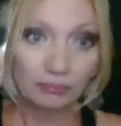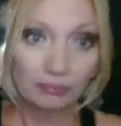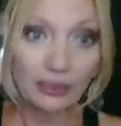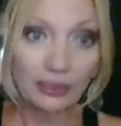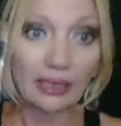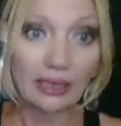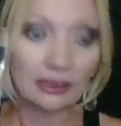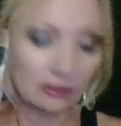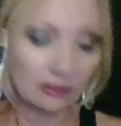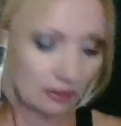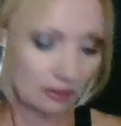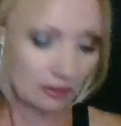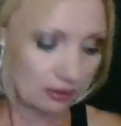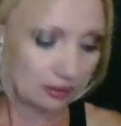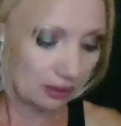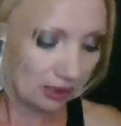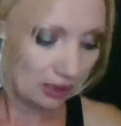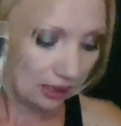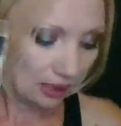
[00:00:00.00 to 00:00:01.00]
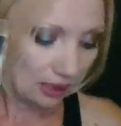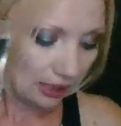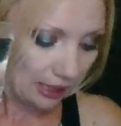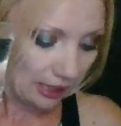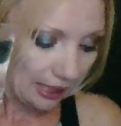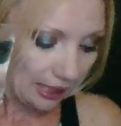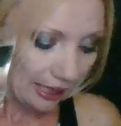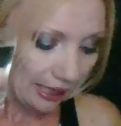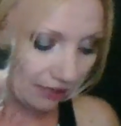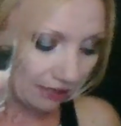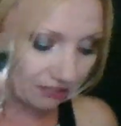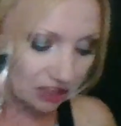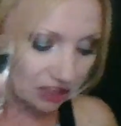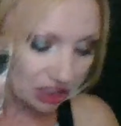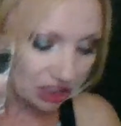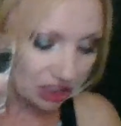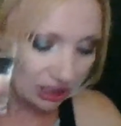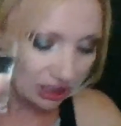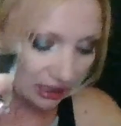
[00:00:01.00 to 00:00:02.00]
But if
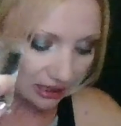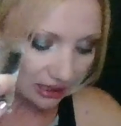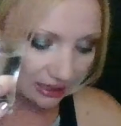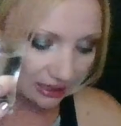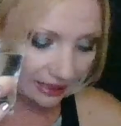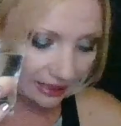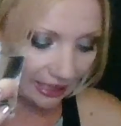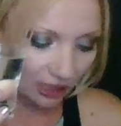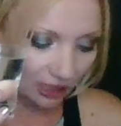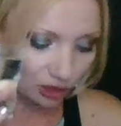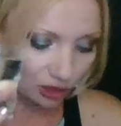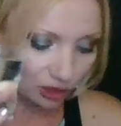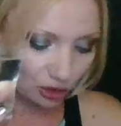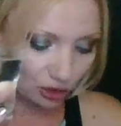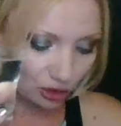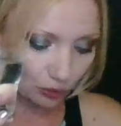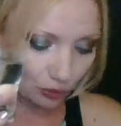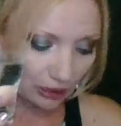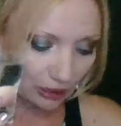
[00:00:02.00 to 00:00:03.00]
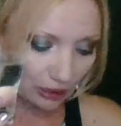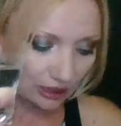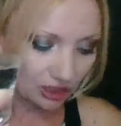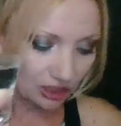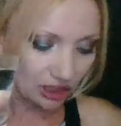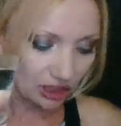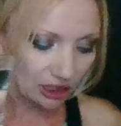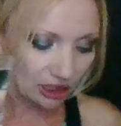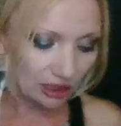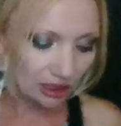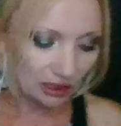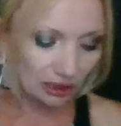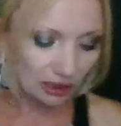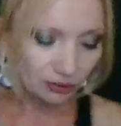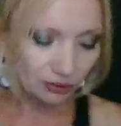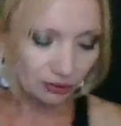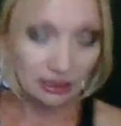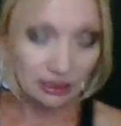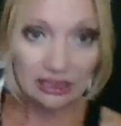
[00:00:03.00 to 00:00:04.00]
she tells you that
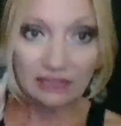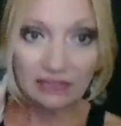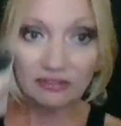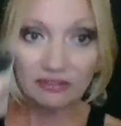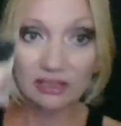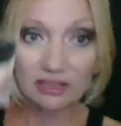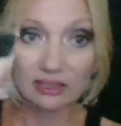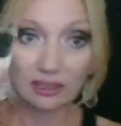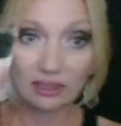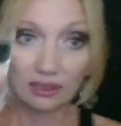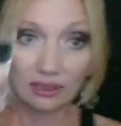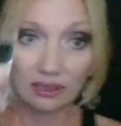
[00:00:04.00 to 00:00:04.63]
she receives